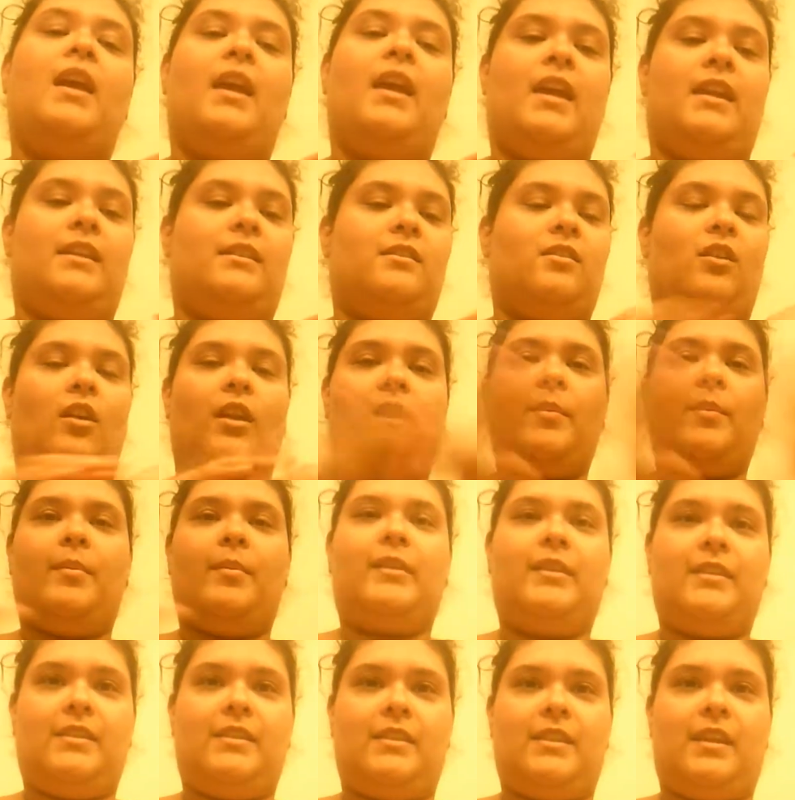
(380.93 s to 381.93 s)
It's all
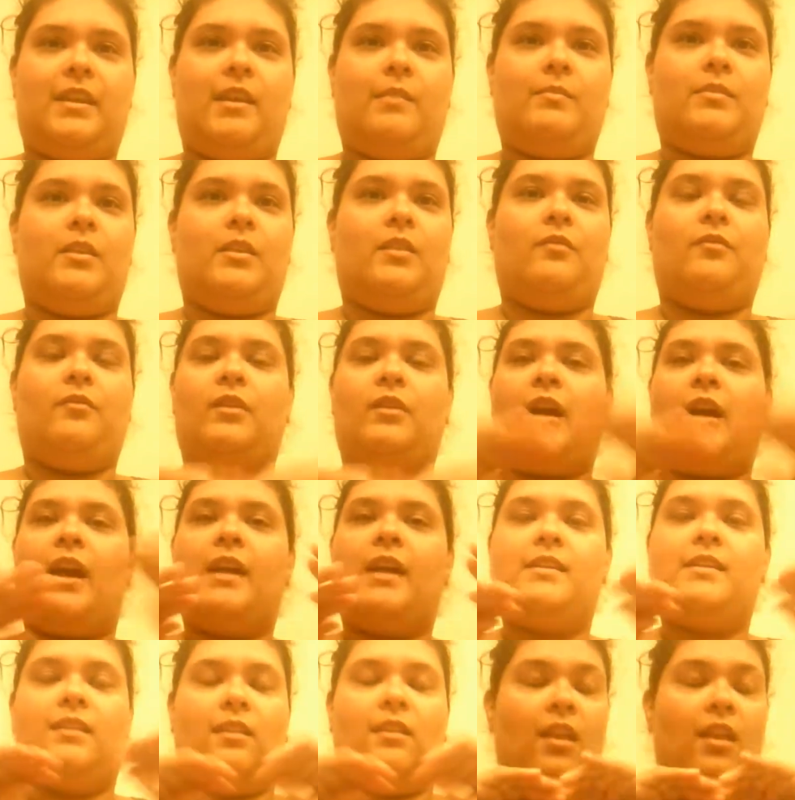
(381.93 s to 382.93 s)
about The Sims. If you
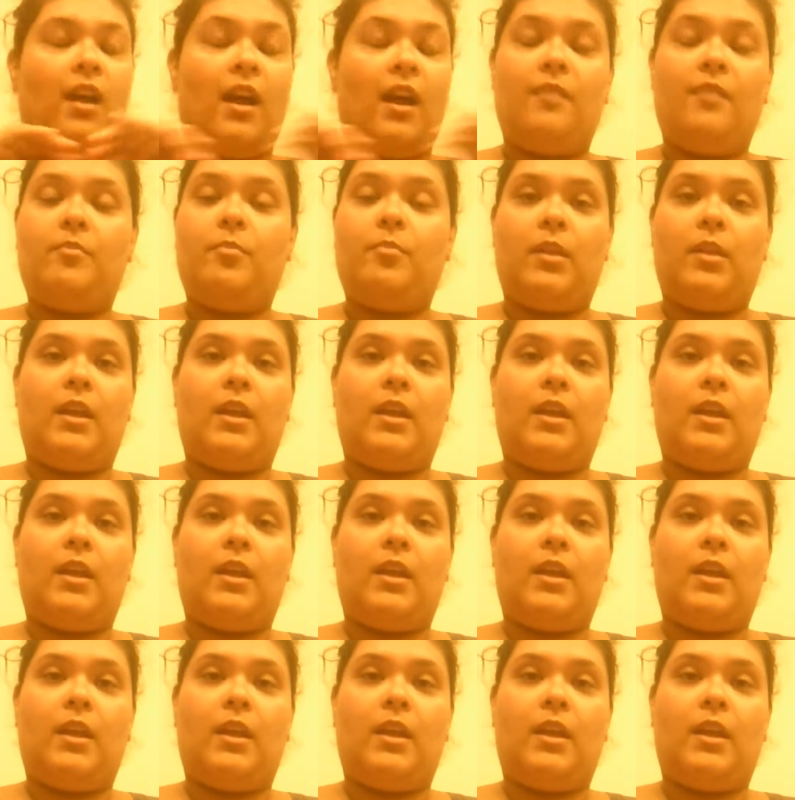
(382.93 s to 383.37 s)
guys love